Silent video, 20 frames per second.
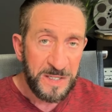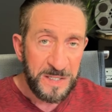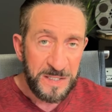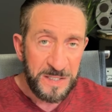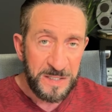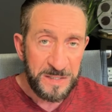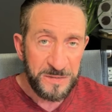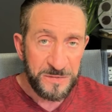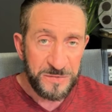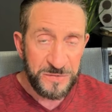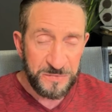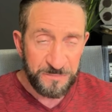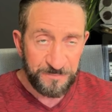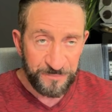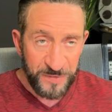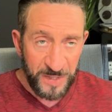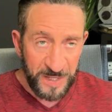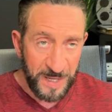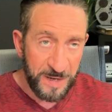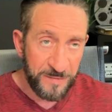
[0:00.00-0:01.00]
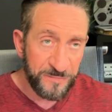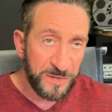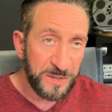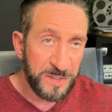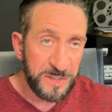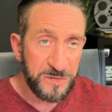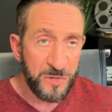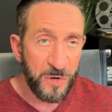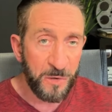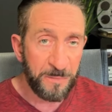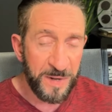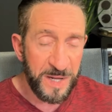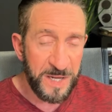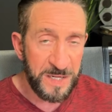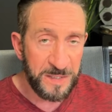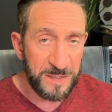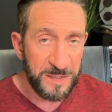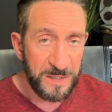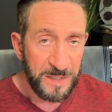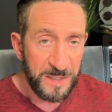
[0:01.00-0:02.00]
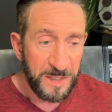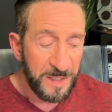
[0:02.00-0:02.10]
his heavenly domain.